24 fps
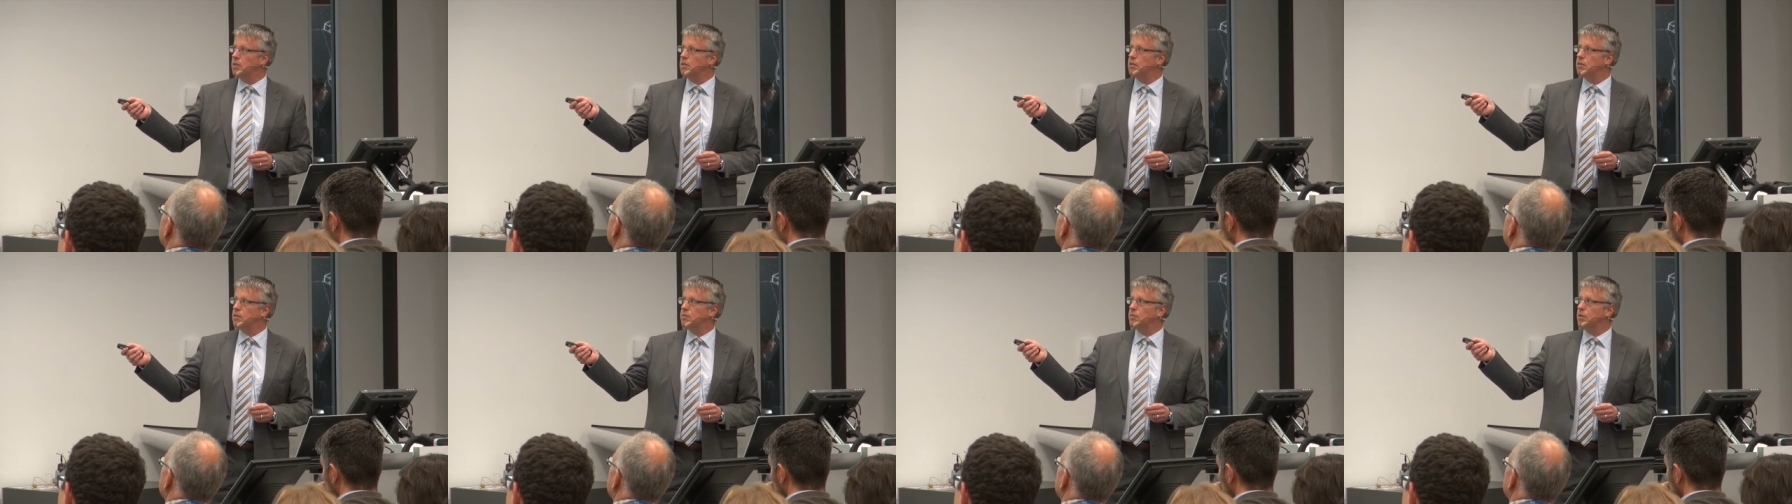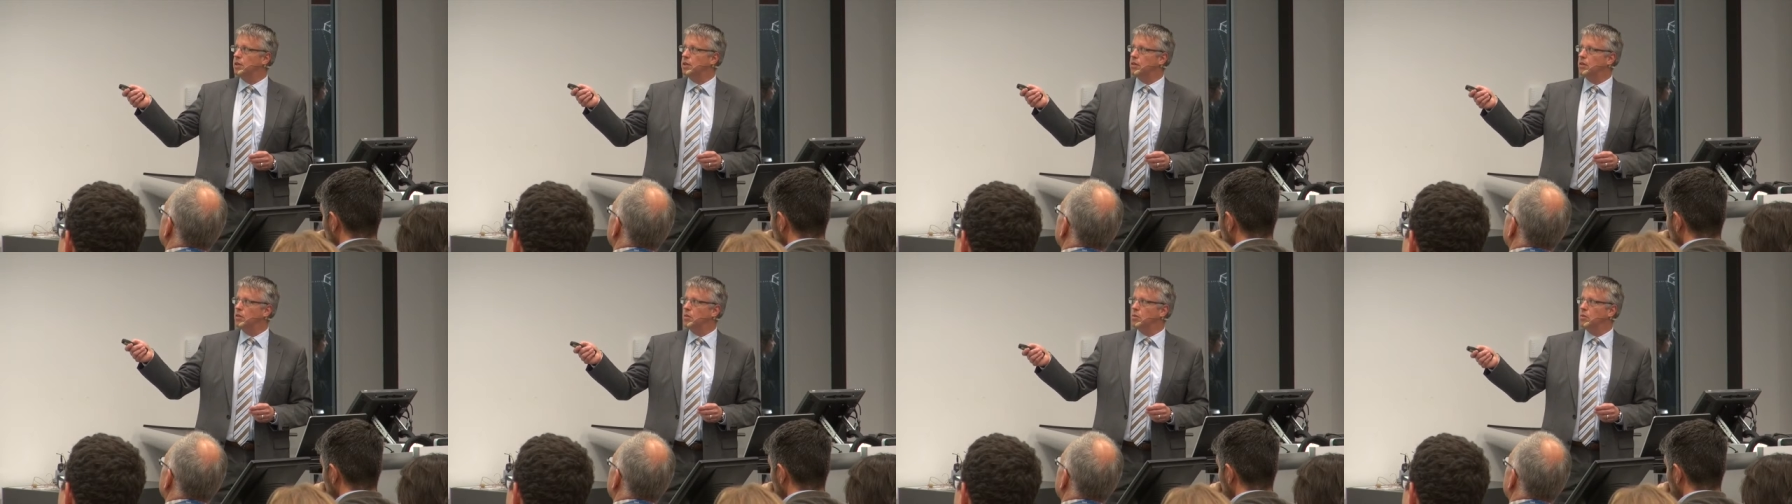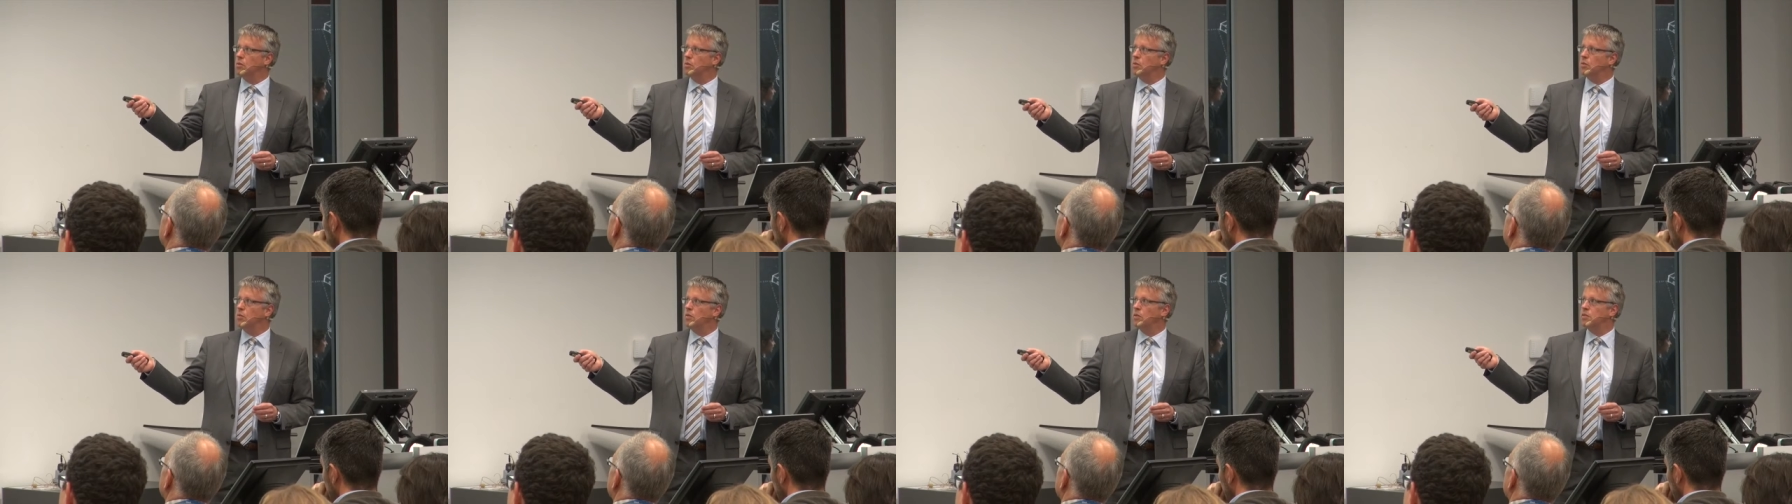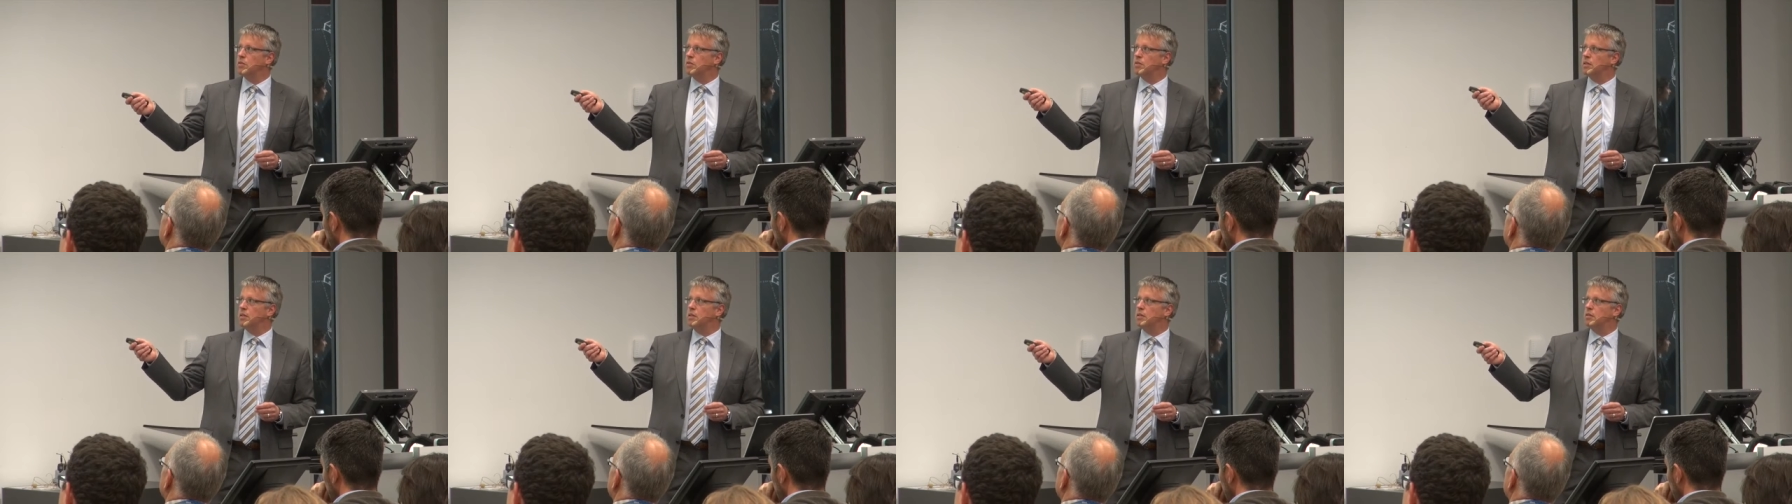these are all
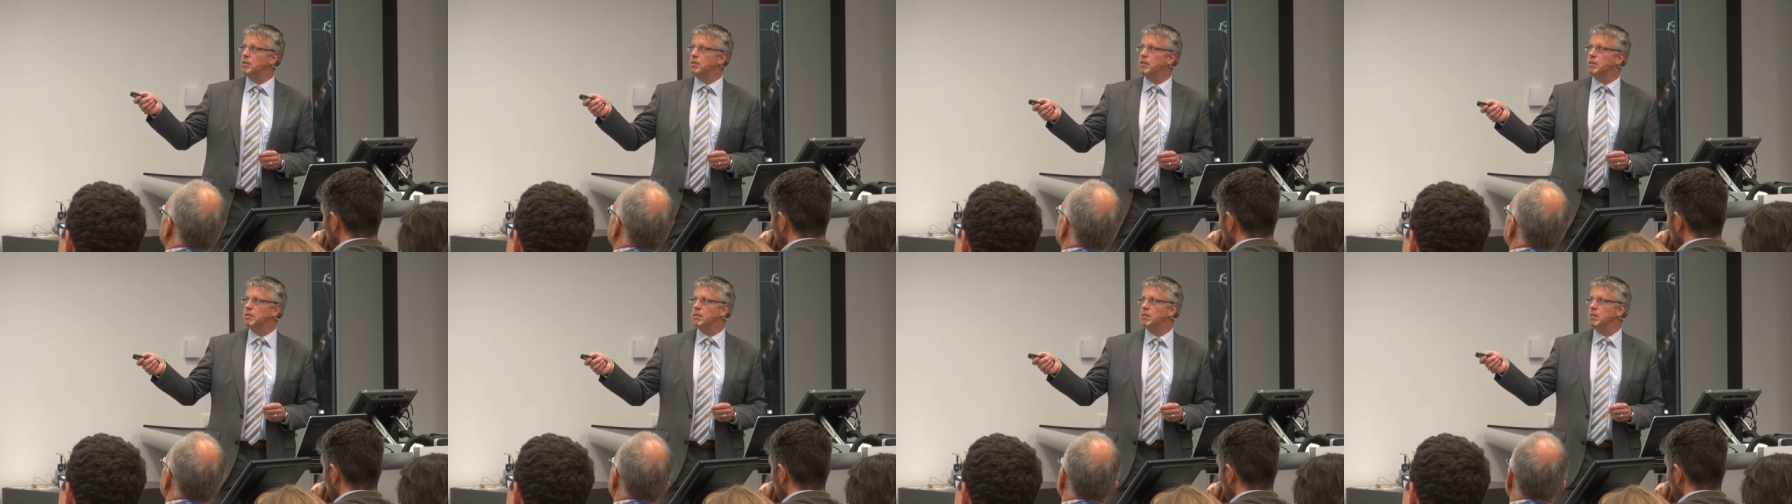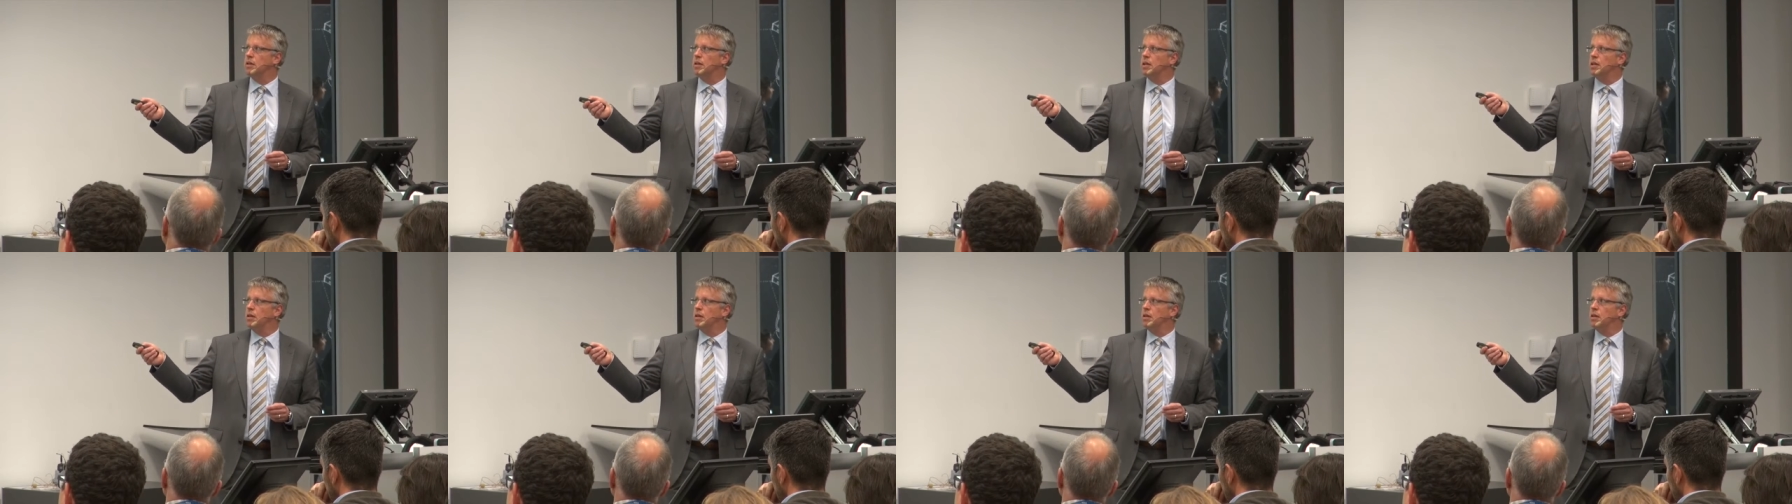started